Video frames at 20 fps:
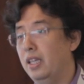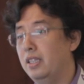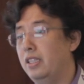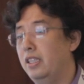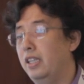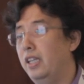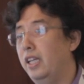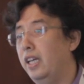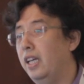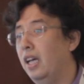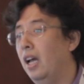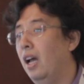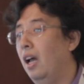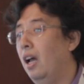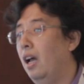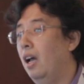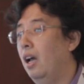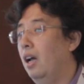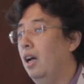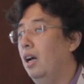yesterday,
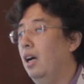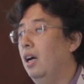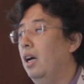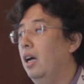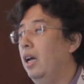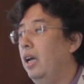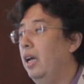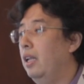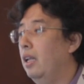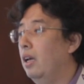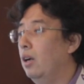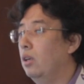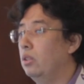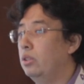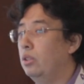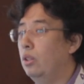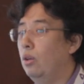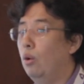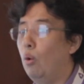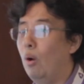and
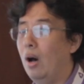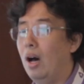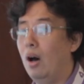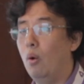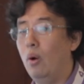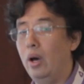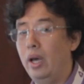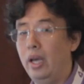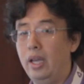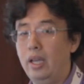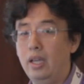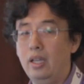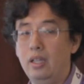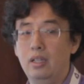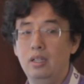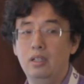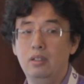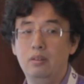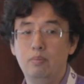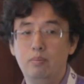also Huawei,